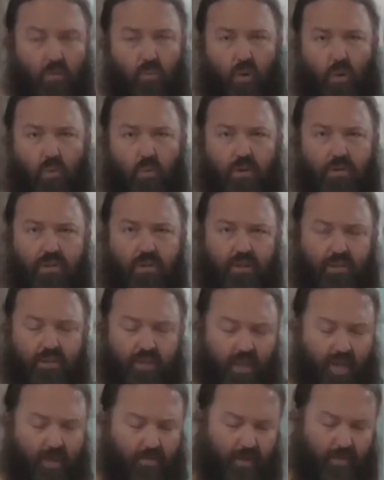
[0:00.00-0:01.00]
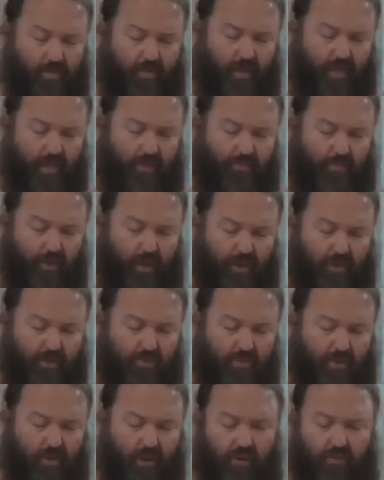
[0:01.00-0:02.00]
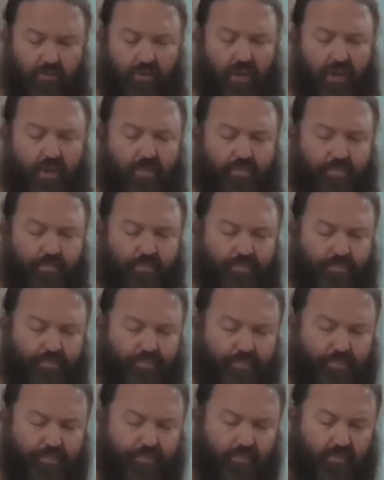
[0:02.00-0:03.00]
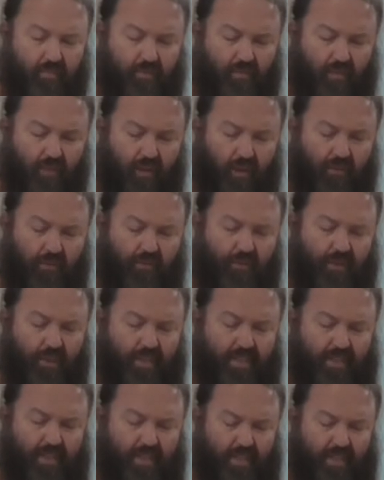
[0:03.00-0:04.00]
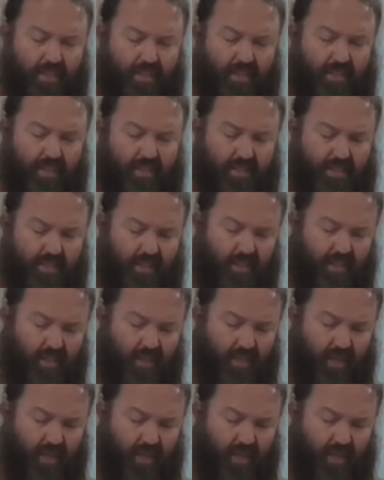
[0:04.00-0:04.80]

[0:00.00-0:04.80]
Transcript: what was at the time, I believe, Pope Gregory for assistance,